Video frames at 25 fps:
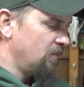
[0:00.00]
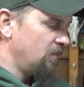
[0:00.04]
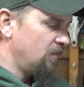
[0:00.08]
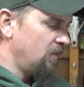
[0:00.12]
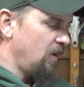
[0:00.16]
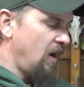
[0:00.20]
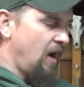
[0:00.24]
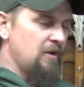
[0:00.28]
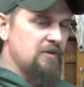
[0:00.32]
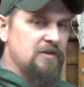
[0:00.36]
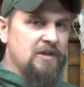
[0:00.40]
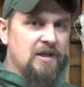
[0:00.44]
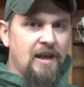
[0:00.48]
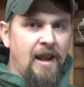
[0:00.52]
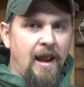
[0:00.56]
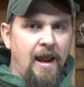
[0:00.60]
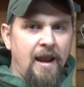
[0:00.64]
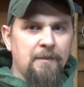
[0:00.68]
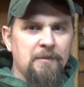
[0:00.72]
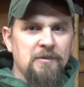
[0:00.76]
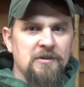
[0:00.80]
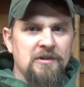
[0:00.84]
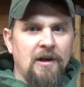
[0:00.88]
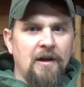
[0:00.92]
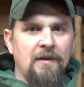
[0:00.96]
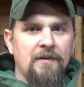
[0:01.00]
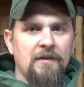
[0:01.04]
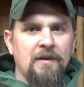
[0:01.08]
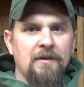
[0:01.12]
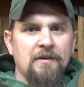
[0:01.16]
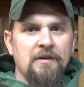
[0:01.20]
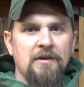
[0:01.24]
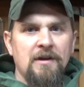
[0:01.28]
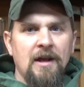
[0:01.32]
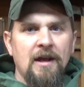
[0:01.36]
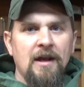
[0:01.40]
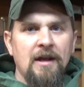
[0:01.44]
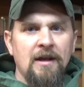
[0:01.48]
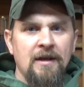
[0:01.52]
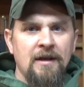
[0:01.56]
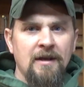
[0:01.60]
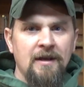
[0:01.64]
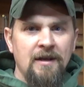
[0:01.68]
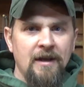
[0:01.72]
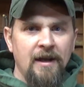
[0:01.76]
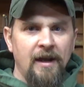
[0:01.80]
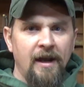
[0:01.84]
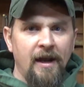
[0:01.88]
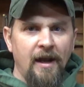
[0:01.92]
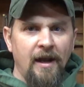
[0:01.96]
browsing Amazon the other day,
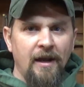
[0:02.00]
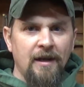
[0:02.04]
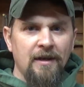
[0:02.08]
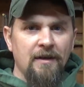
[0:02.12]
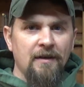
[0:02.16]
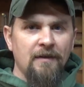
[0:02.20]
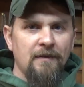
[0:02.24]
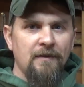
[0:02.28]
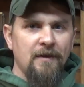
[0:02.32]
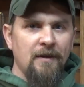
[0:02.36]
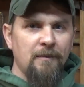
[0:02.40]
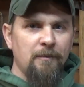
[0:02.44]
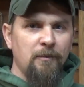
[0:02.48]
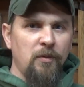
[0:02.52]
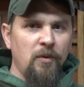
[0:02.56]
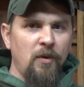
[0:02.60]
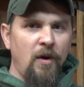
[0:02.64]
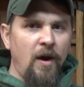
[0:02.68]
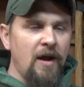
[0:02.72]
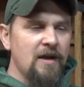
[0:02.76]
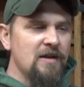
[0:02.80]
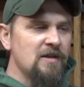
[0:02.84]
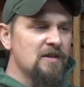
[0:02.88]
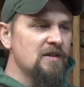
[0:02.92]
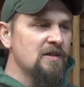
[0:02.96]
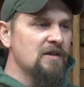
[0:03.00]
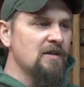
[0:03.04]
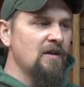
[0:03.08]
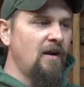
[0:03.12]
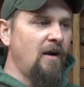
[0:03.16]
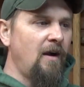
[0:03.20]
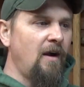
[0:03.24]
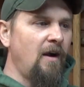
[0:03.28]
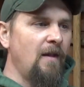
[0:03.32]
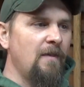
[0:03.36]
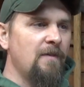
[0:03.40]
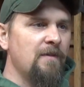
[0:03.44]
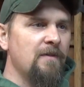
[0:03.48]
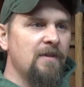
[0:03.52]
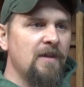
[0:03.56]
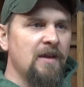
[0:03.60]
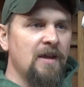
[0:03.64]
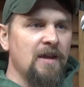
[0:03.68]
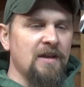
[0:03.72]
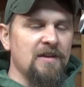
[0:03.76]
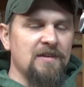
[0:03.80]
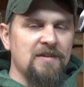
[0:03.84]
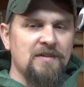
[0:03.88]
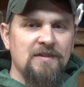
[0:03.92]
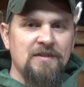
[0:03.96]
and the price on
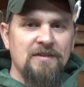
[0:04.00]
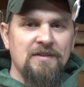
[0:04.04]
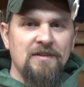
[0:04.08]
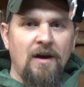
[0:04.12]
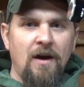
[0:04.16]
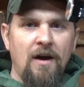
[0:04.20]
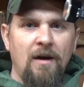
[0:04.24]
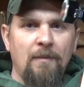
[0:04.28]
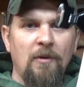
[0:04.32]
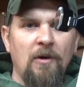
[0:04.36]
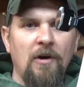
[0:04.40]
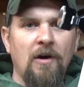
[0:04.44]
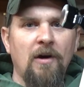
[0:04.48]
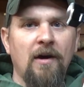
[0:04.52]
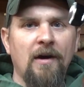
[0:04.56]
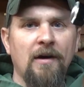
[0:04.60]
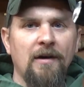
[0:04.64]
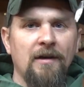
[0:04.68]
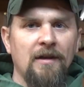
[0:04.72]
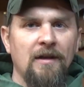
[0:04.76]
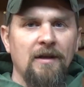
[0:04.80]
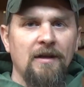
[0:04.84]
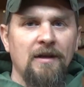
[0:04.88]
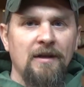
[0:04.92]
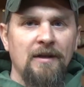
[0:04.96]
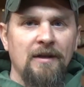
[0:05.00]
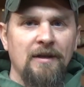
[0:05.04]
this Tomahawk,